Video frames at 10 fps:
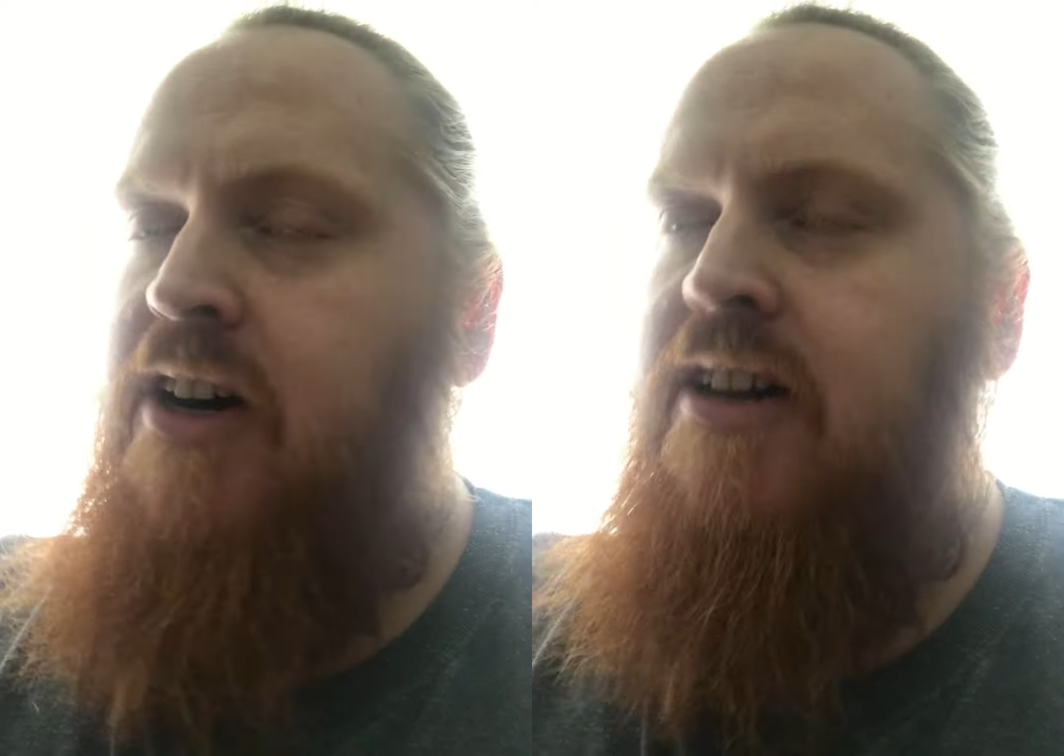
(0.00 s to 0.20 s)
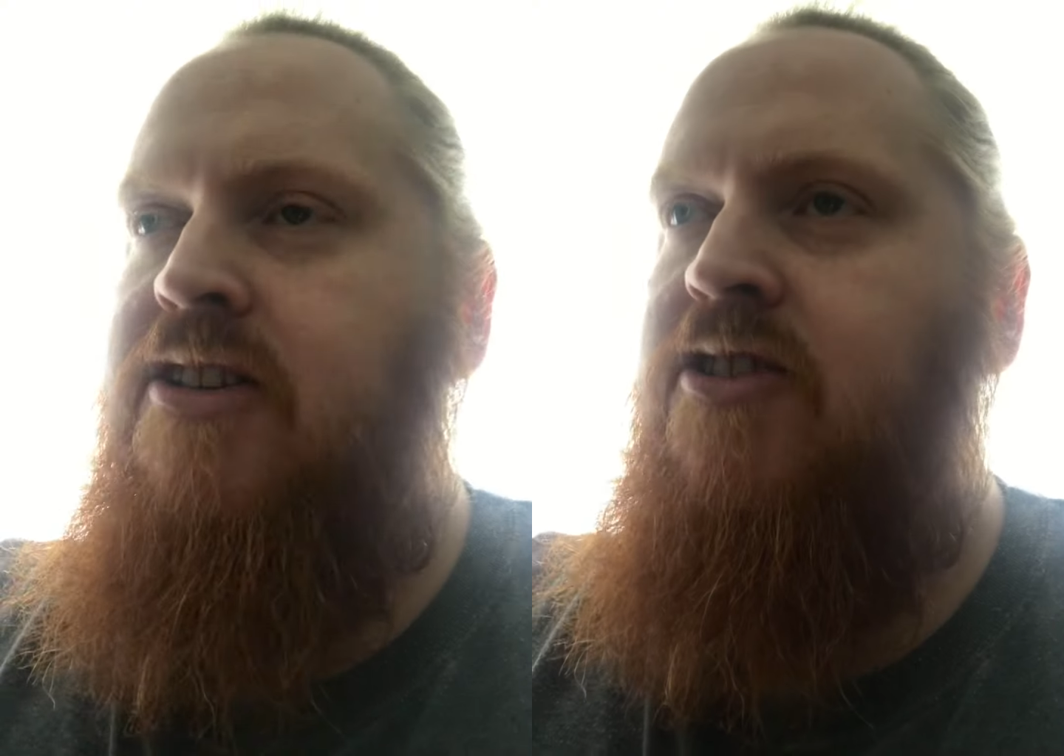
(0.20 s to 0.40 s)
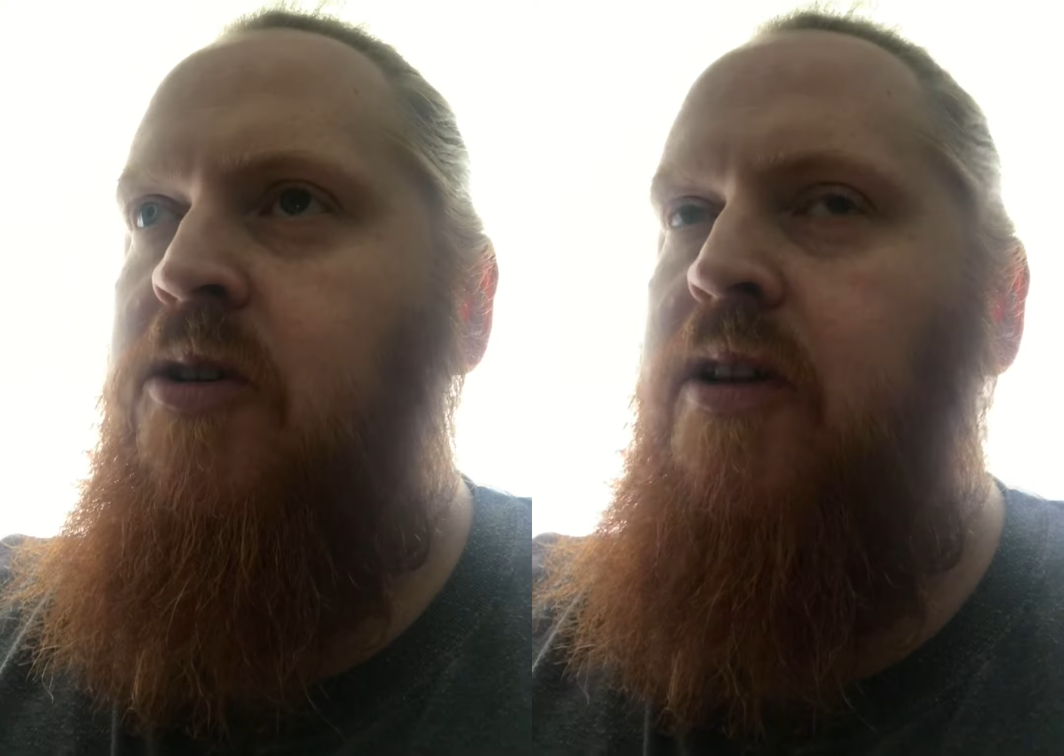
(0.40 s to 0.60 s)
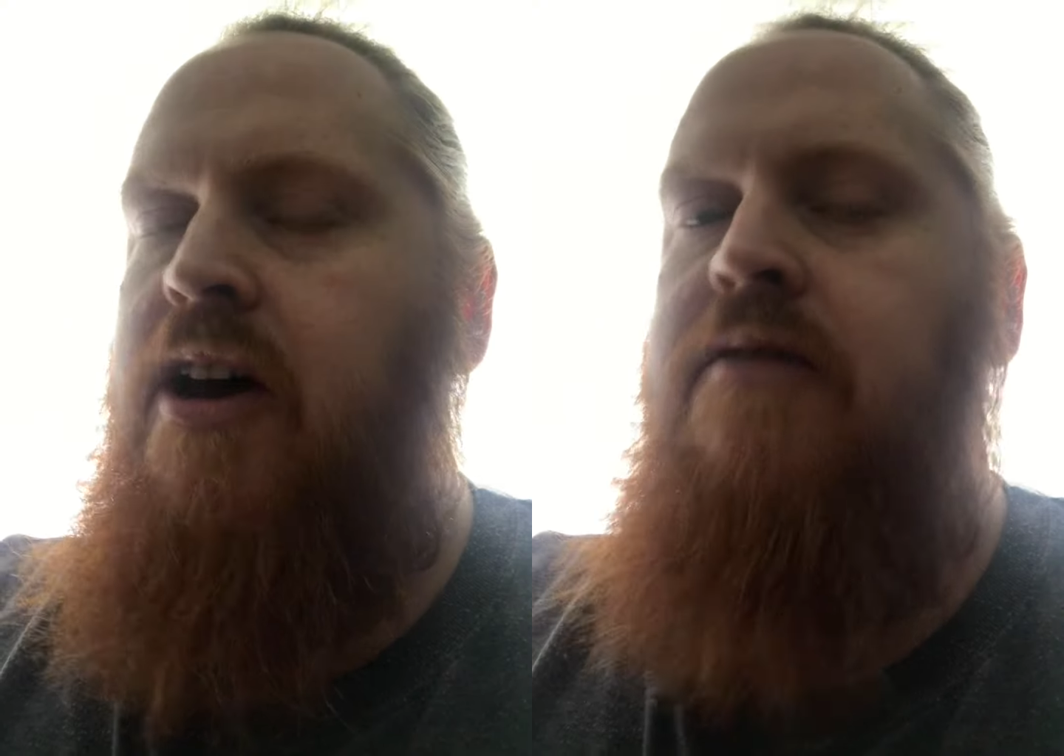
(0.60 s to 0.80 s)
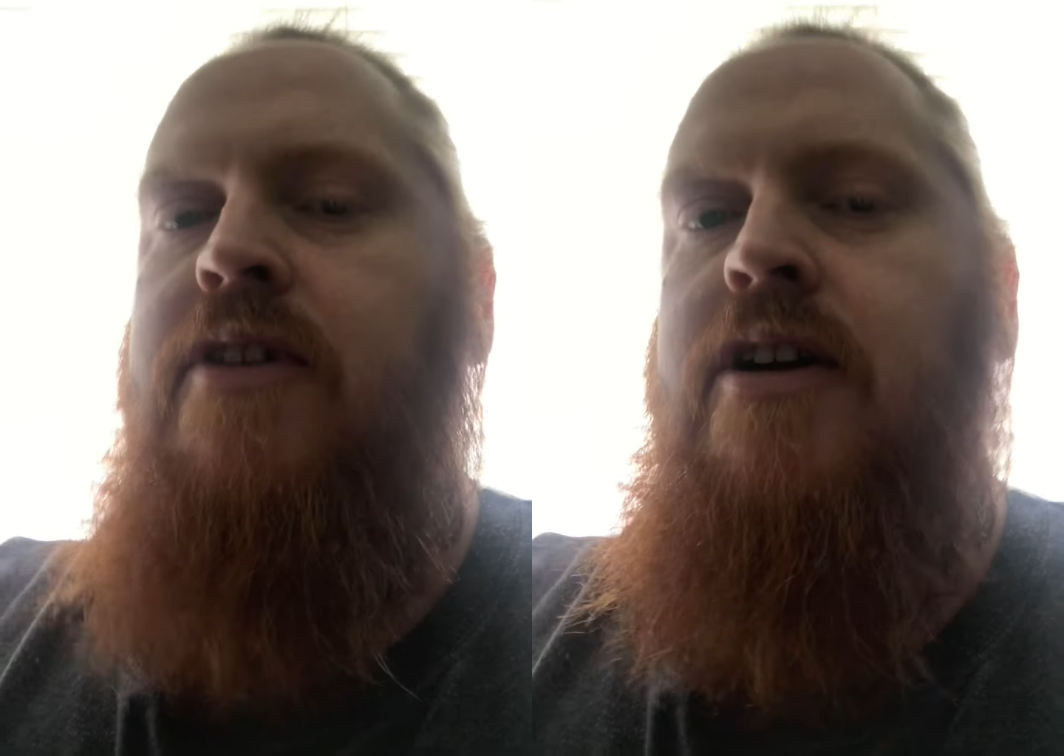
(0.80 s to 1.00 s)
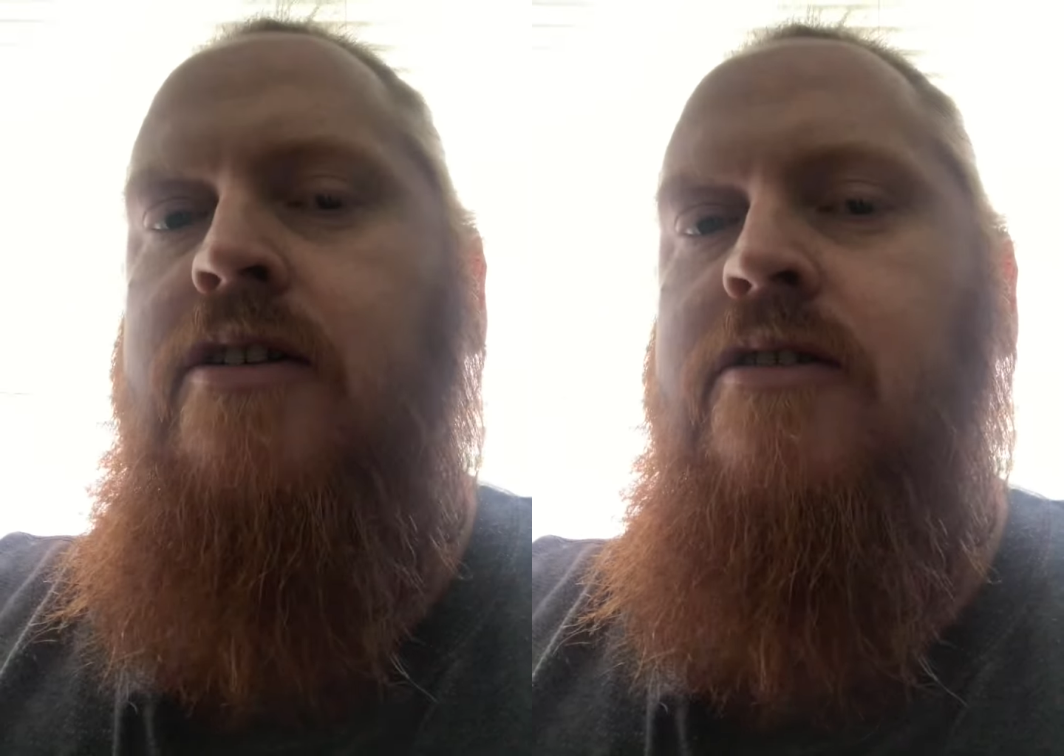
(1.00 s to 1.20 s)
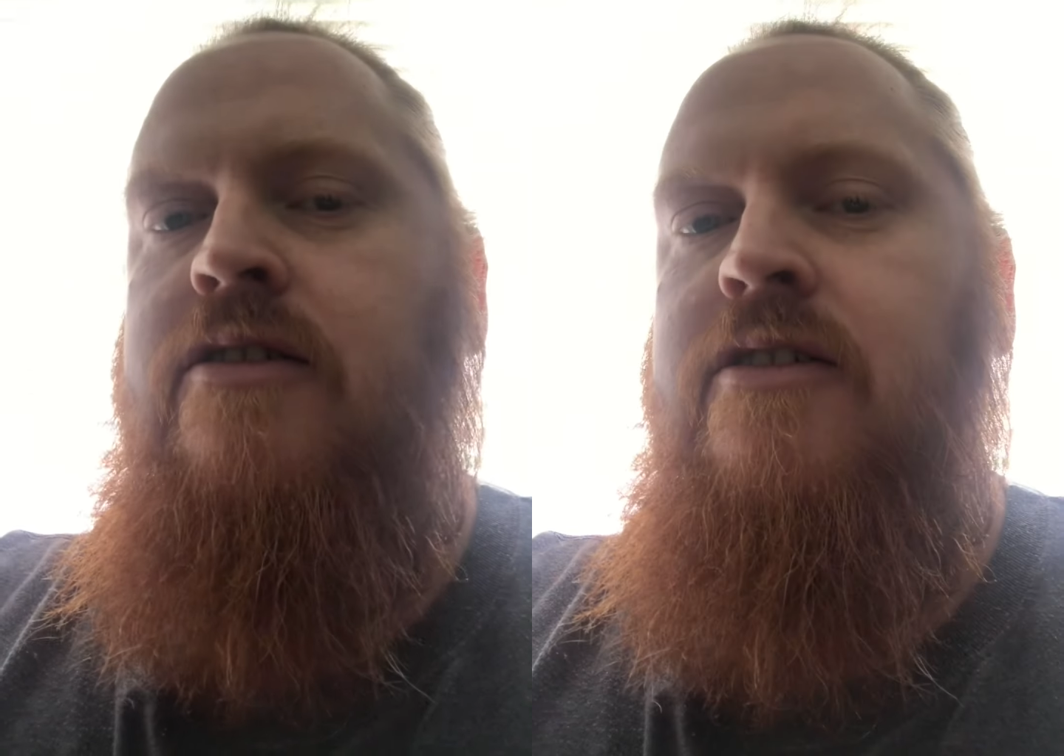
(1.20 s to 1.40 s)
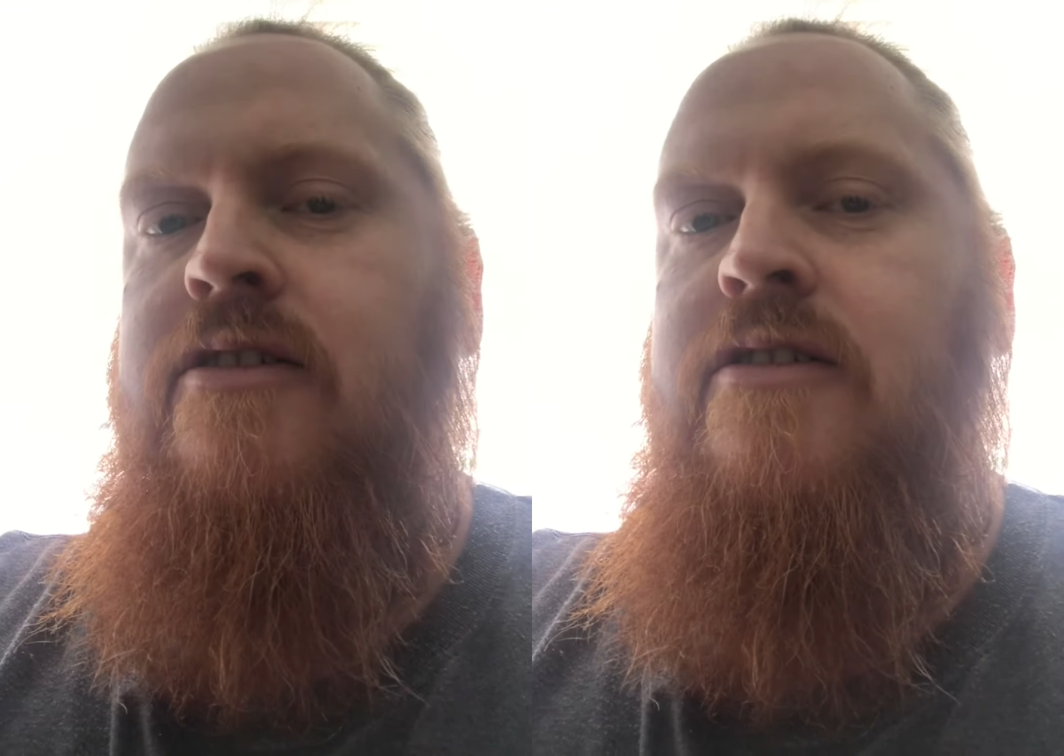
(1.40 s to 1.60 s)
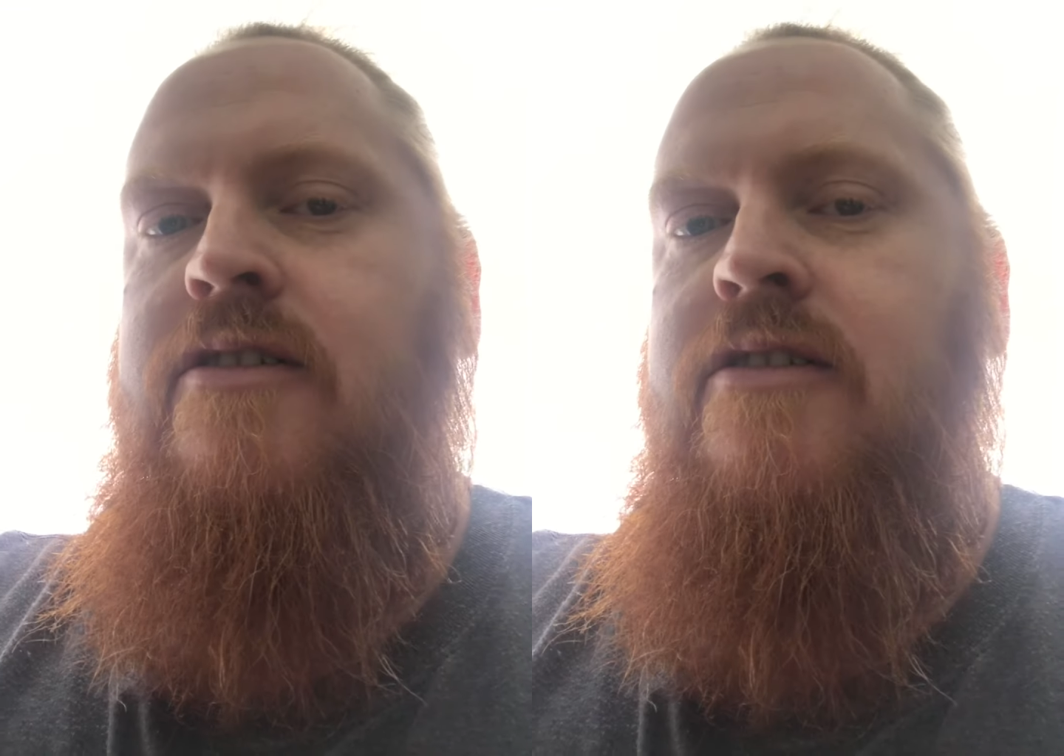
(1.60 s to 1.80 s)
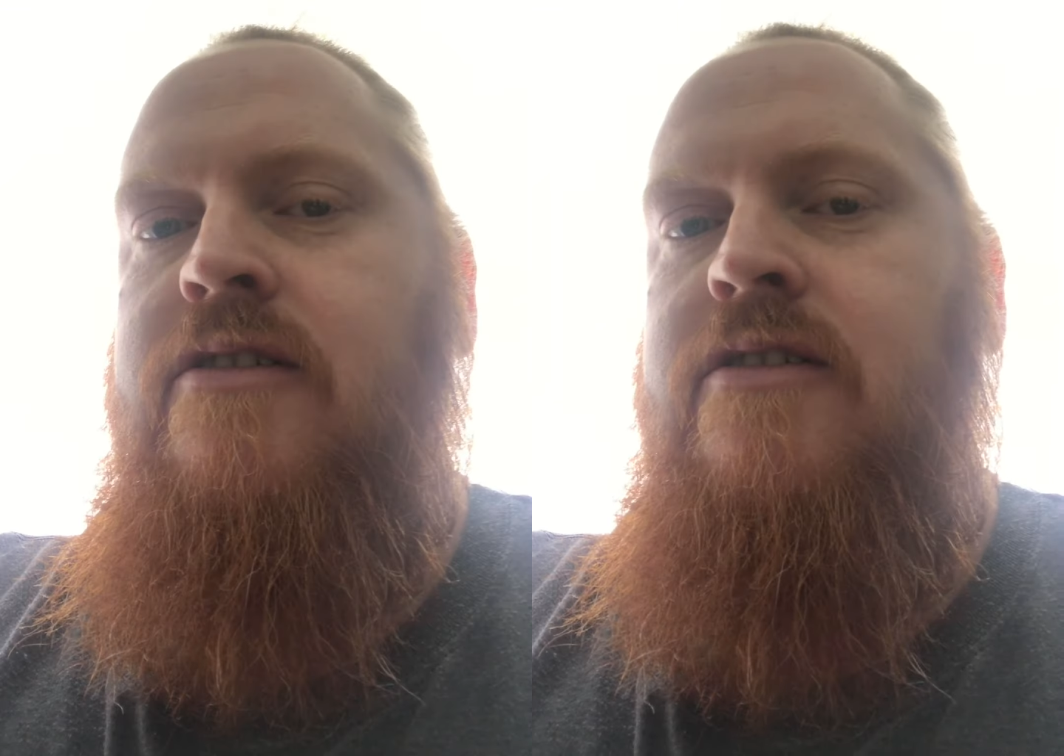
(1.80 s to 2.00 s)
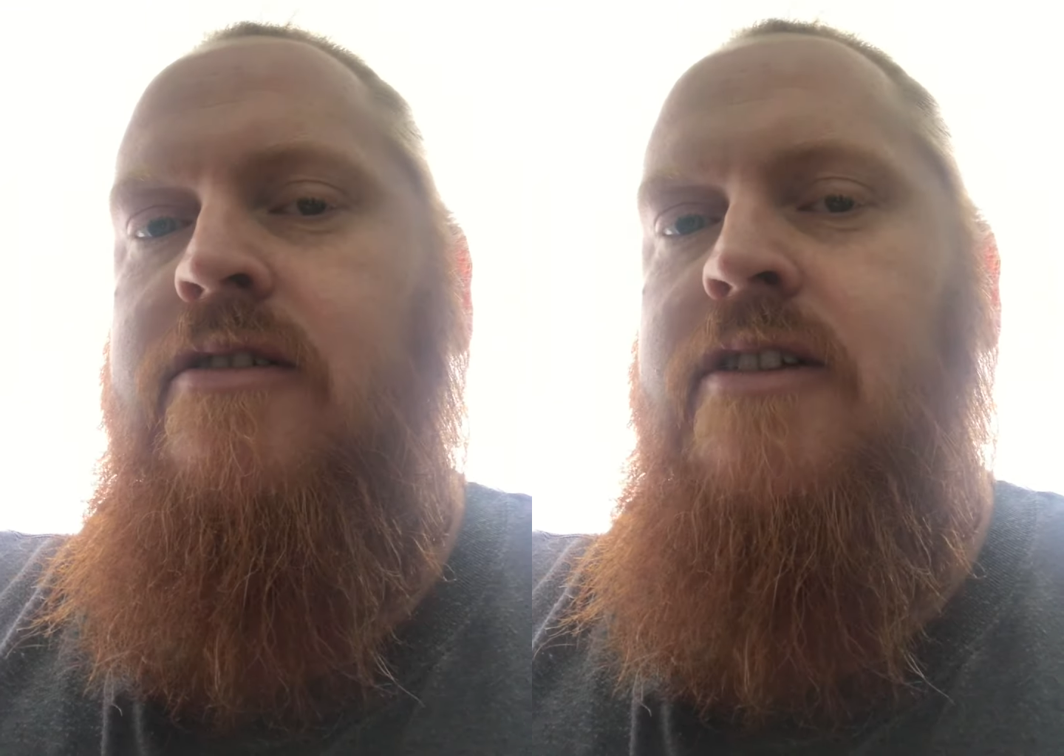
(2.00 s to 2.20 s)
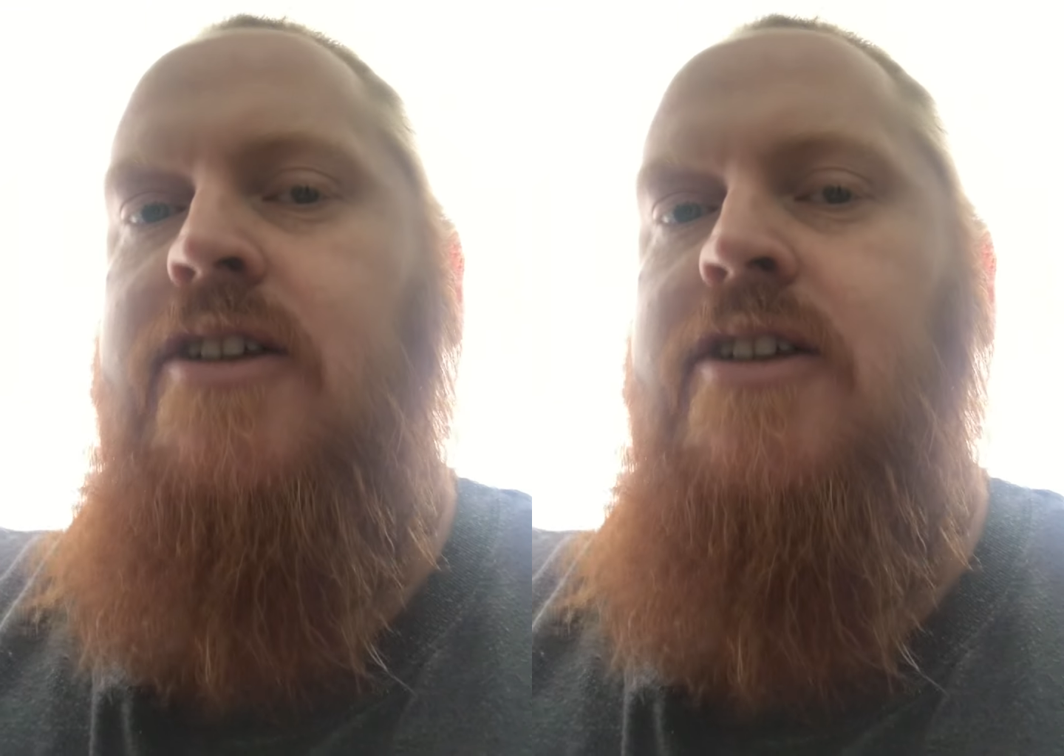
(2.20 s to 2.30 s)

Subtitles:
I like to go live there. I